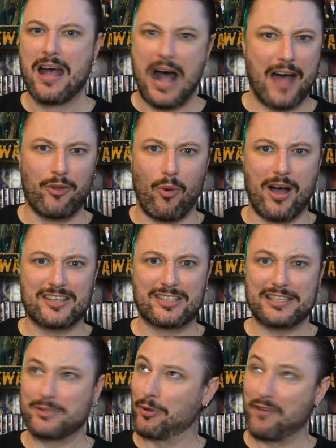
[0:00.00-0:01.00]
otherwise
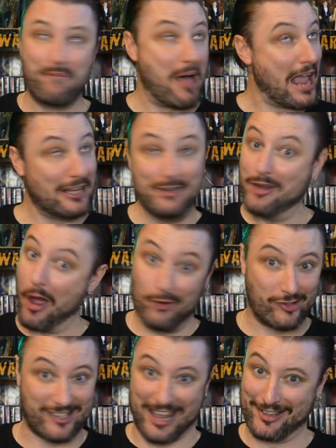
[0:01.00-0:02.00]
this would have made no
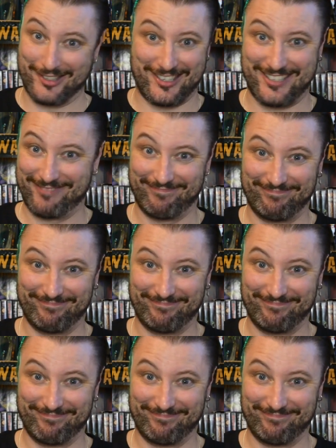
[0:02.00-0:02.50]
sense.